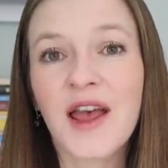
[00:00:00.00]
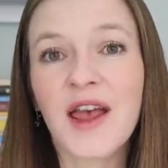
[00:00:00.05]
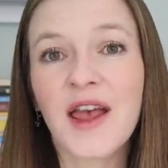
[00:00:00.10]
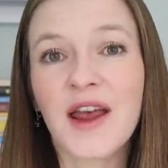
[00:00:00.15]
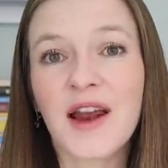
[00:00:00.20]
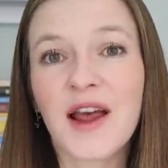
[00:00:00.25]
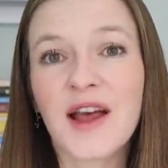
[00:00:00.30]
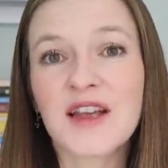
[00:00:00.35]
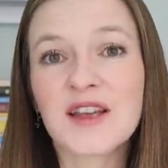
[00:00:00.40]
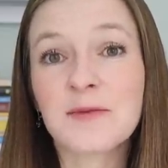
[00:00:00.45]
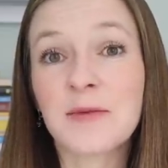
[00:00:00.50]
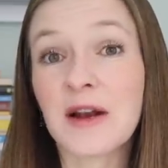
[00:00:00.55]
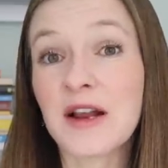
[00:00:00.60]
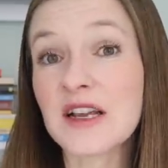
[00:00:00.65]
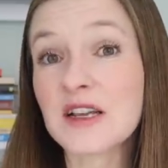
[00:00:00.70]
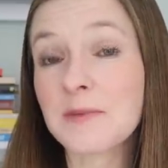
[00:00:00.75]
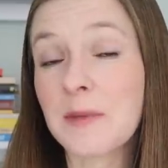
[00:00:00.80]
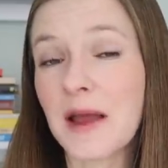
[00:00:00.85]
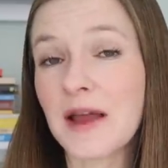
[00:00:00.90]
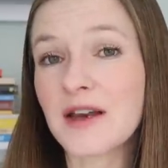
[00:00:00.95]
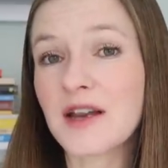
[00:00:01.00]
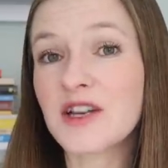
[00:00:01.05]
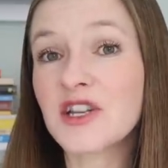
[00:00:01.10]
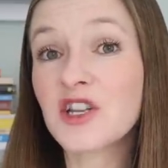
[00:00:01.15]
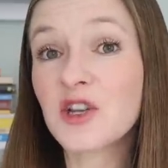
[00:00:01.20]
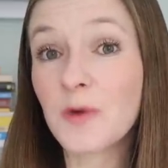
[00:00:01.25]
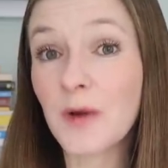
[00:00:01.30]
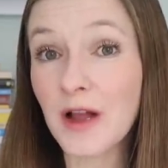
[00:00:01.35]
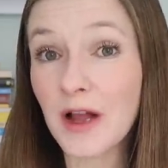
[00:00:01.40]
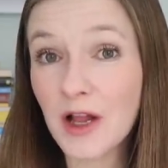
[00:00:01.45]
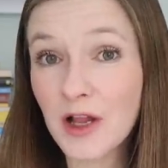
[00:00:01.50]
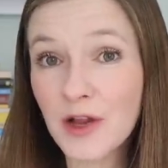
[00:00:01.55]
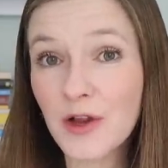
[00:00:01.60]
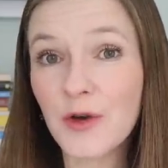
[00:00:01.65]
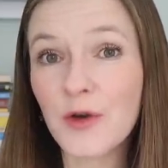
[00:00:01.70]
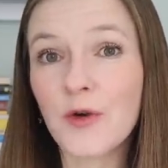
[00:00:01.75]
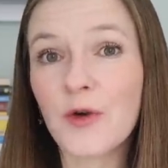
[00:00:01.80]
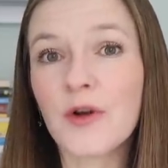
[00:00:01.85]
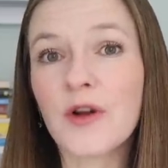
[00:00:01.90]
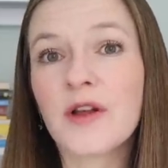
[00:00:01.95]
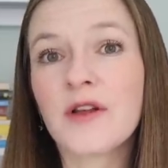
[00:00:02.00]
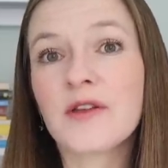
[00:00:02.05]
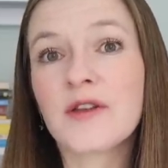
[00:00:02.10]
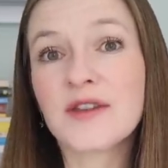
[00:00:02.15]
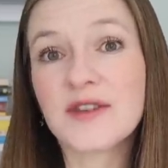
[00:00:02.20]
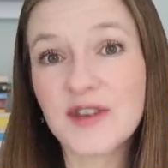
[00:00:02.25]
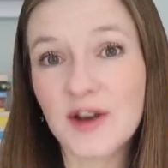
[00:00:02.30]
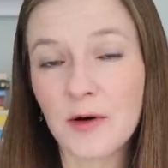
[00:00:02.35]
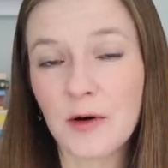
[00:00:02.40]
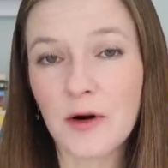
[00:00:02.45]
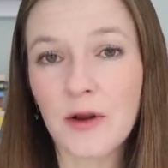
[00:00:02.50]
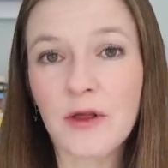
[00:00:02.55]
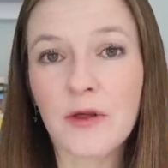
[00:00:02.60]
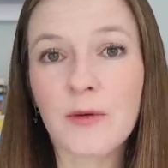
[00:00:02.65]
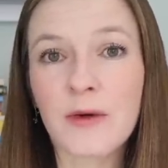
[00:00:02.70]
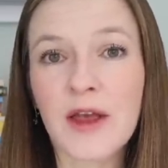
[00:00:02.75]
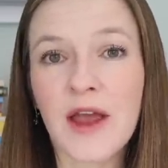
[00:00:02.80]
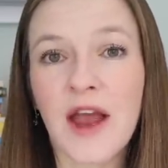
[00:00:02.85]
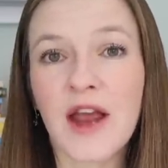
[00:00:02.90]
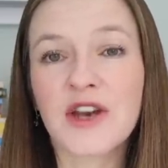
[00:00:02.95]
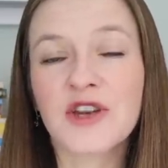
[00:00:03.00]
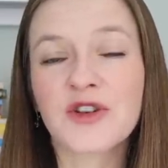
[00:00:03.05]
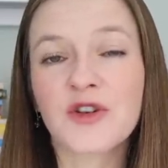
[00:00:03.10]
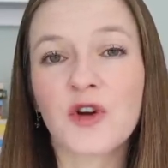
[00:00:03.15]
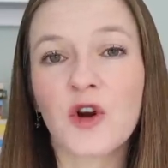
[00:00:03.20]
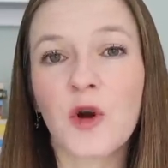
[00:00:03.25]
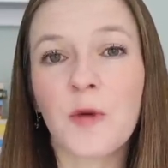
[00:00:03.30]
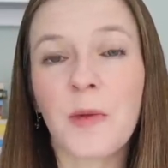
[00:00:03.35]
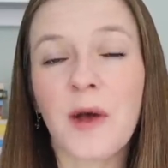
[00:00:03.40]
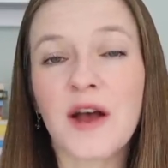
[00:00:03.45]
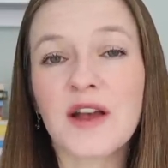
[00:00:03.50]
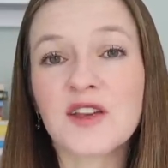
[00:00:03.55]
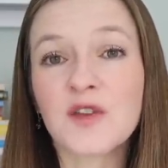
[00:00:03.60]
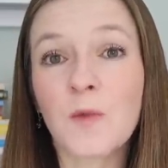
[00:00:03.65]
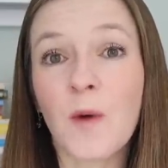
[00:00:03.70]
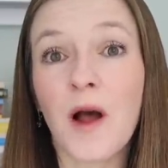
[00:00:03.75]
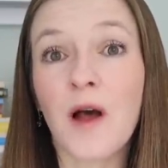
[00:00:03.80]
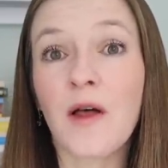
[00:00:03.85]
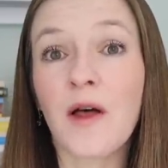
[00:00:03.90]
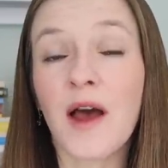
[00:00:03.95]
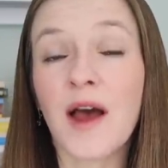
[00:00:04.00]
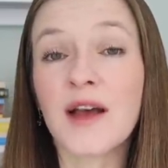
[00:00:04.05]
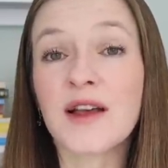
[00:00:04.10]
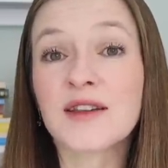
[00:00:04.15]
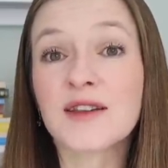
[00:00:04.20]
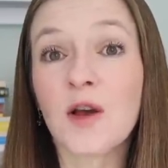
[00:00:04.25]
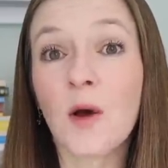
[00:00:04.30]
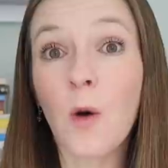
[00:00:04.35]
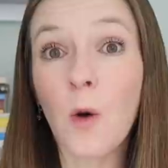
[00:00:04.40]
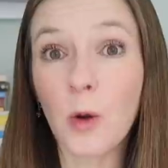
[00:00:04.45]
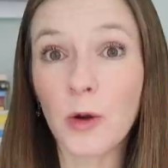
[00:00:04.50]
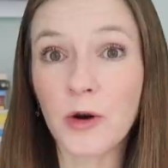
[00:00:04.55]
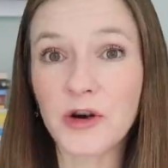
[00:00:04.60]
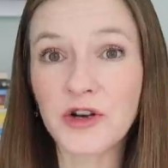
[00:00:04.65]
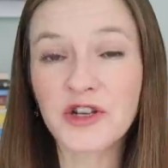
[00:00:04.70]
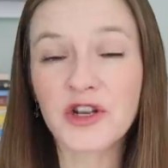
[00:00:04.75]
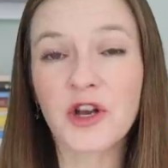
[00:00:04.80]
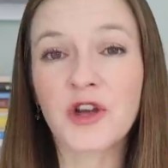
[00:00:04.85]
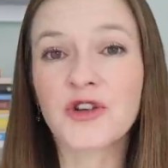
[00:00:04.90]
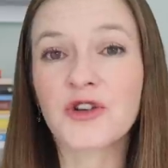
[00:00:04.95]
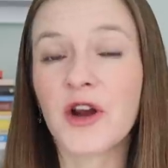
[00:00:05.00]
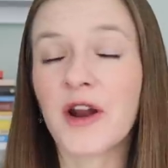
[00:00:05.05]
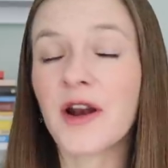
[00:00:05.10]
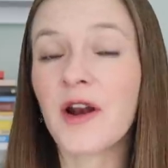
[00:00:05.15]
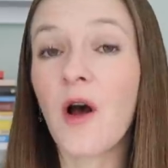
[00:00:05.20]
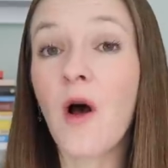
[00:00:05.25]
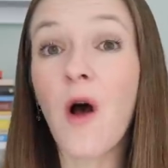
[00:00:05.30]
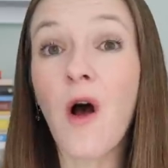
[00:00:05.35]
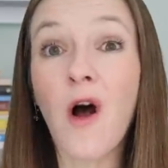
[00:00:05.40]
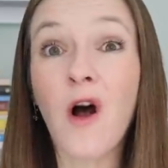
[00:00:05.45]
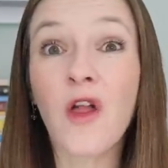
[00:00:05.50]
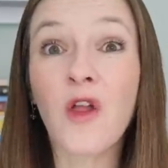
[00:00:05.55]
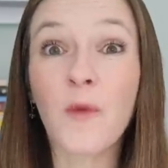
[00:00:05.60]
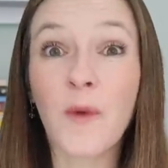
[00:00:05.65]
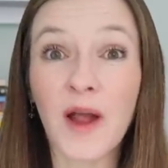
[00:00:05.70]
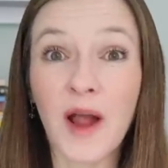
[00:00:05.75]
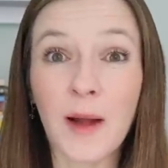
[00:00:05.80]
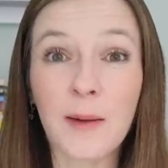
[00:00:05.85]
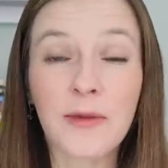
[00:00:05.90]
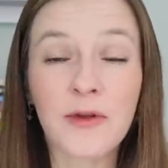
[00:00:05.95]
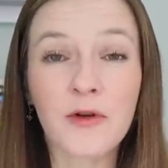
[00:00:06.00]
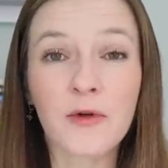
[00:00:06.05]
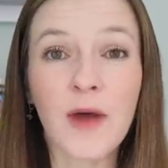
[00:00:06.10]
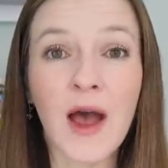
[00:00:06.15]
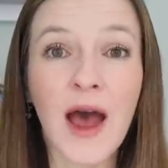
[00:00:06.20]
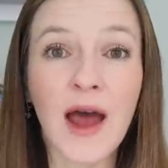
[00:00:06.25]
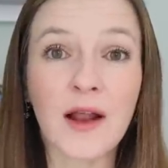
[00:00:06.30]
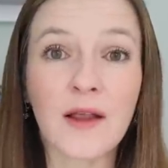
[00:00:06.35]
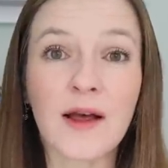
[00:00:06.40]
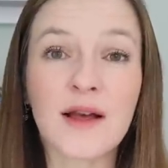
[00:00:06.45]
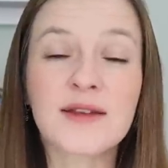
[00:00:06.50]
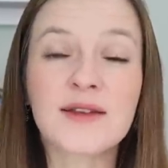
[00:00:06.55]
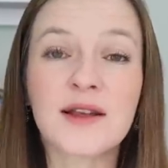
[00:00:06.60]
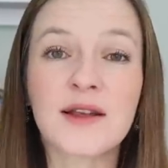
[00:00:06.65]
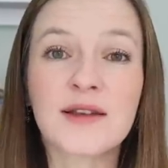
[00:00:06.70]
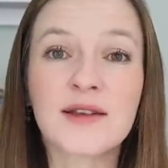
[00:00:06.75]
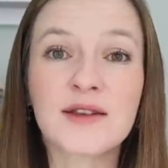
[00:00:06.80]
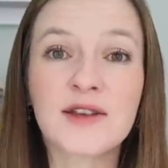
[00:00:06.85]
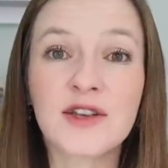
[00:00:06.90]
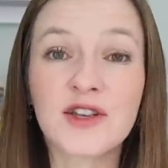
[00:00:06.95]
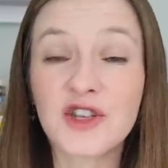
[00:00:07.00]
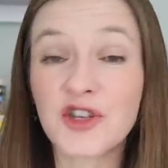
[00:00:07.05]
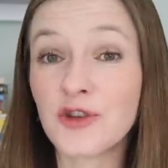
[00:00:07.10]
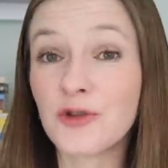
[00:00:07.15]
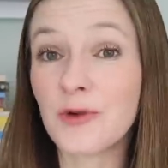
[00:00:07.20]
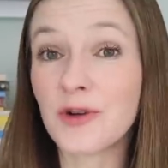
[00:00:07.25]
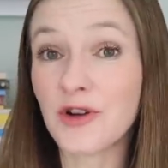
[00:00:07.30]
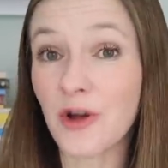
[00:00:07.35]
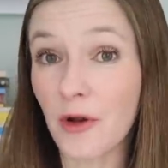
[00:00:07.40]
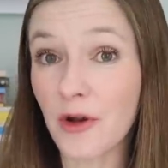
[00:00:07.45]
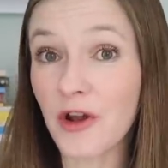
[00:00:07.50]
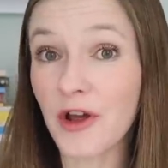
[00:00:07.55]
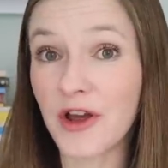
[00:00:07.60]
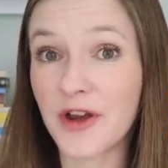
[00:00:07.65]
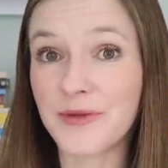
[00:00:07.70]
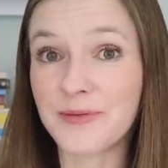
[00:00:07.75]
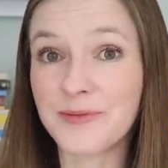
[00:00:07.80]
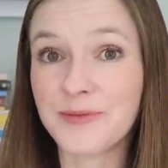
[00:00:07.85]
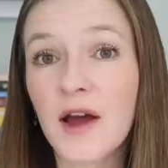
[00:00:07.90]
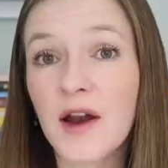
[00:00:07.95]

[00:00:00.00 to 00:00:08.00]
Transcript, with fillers: it has been expanded to include the zero to three age group, as well as older children, all the way up through adolescence to adulthood.